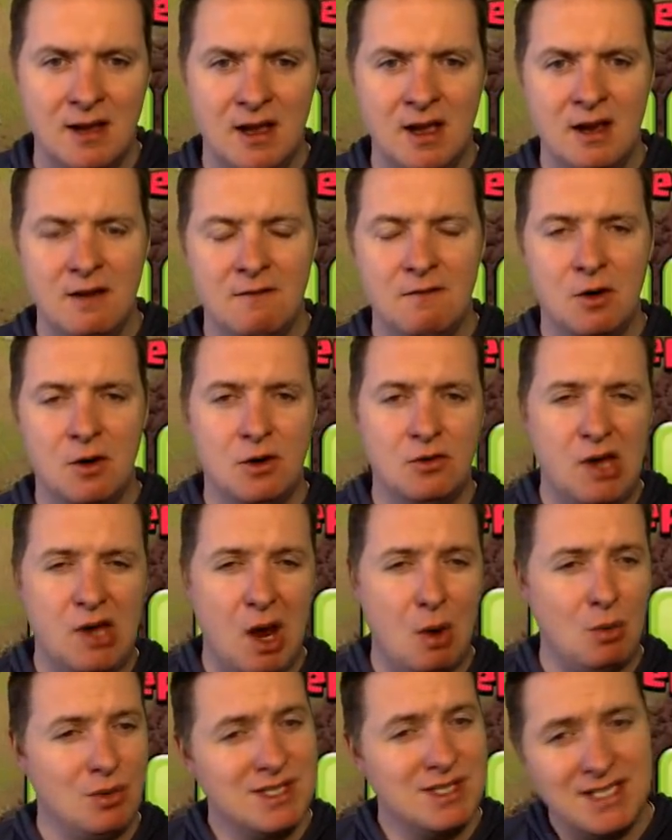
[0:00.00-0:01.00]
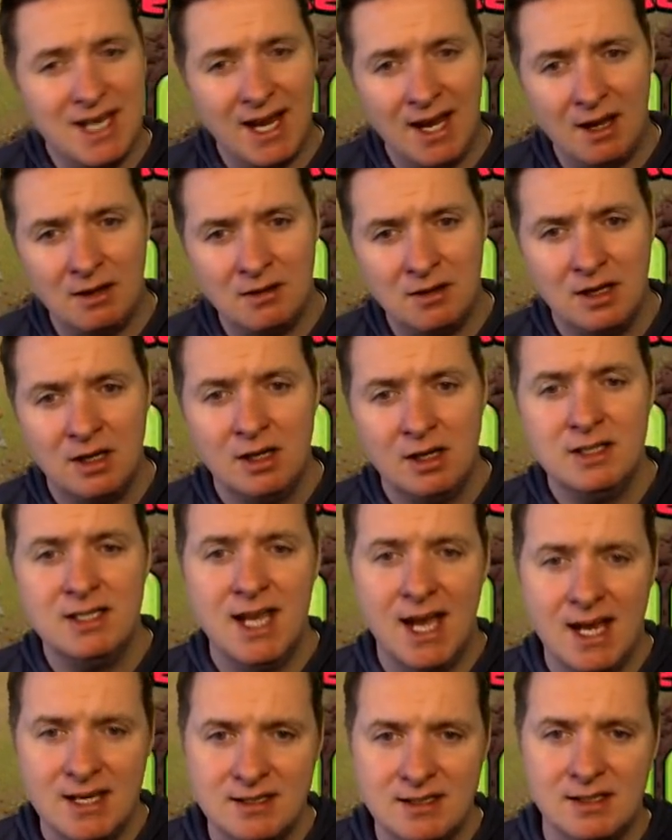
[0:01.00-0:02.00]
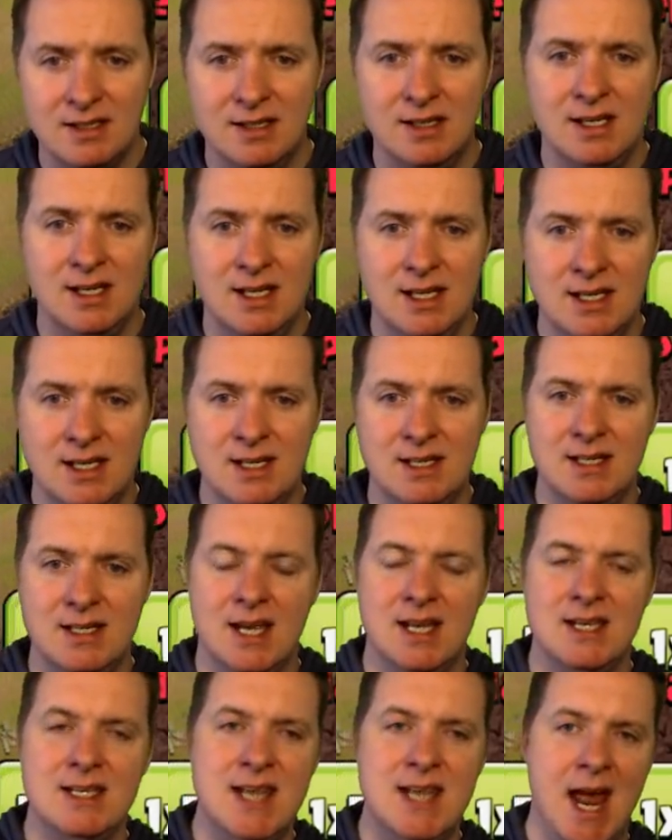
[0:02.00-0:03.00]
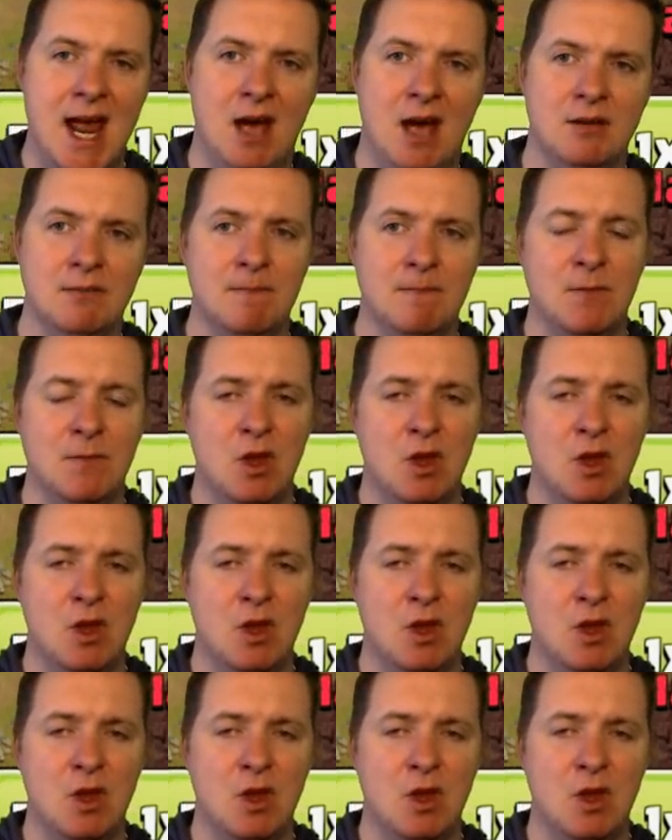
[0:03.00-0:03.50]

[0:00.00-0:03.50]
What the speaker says: Inferno Tower is down. Tesla is down.